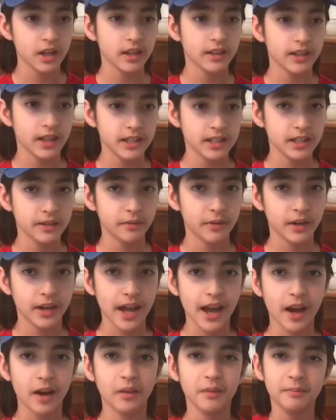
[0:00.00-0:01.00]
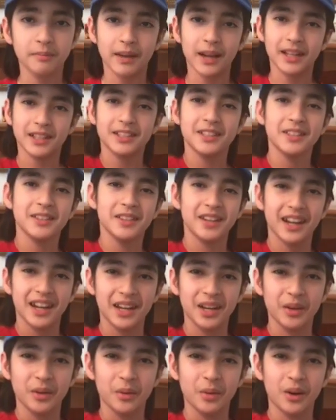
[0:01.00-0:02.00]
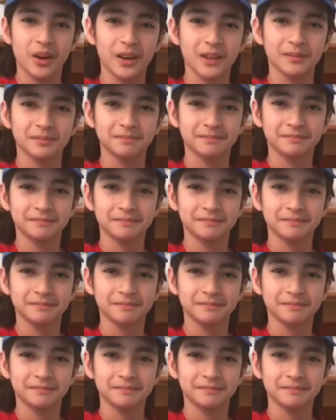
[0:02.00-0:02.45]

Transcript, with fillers: That's it for now. Back to you, KDR.